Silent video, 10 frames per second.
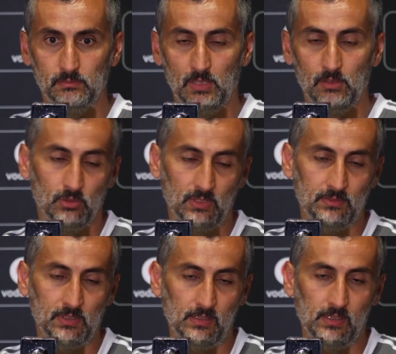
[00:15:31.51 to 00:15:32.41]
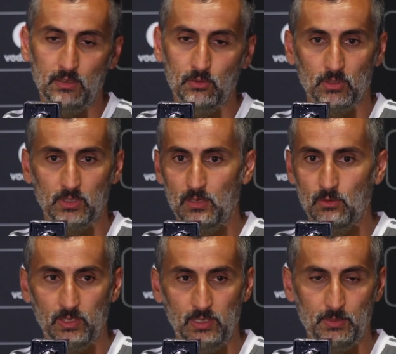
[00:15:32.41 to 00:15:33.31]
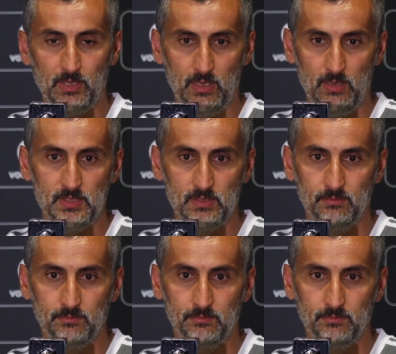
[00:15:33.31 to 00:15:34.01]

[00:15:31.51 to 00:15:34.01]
and not after 9 or 10 or 11 games.